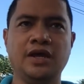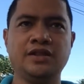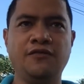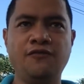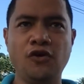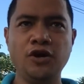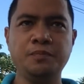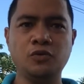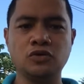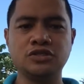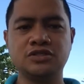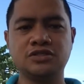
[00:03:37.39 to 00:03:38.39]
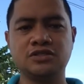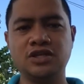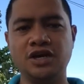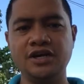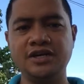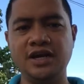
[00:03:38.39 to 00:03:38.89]
The four books,
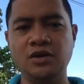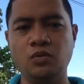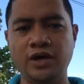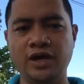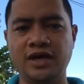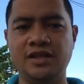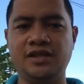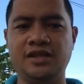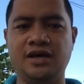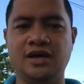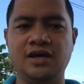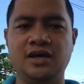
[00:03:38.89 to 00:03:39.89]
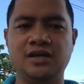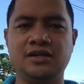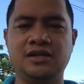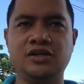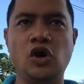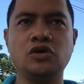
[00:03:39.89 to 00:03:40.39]
starting with
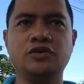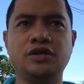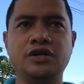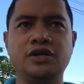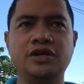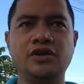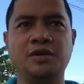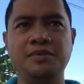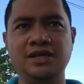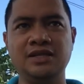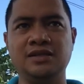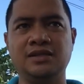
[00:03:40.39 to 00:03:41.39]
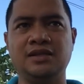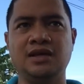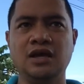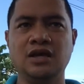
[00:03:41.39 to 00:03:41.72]
the Doctrine of the Mean.